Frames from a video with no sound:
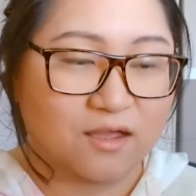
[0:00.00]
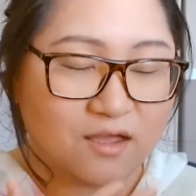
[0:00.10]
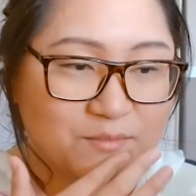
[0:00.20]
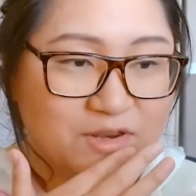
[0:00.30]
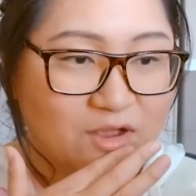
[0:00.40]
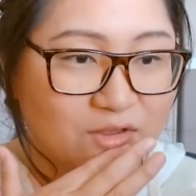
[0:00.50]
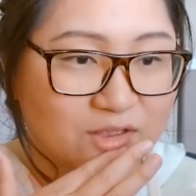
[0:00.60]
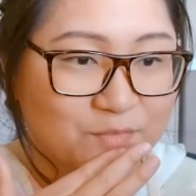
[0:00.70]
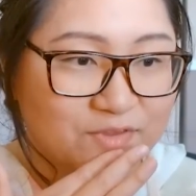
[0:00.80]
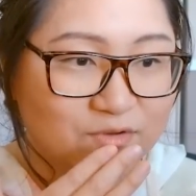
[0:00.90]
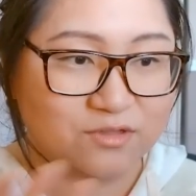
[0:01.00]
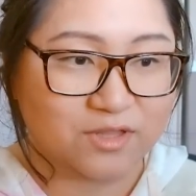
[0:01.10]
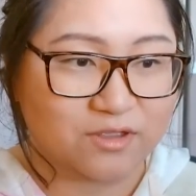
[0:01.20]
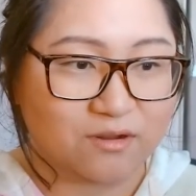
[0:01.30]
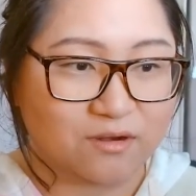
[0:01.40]
Um, and it all comes down to
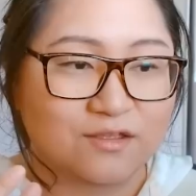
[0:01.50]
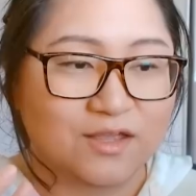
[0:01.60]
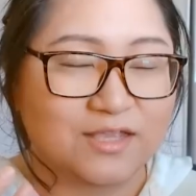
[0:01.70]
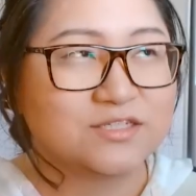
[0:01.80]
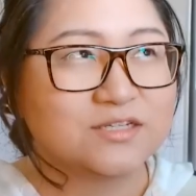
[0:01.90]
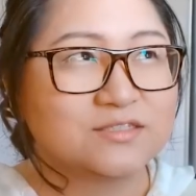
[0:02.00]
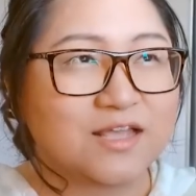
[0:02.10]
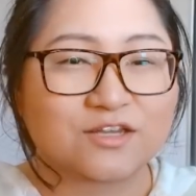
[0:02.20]
like, I just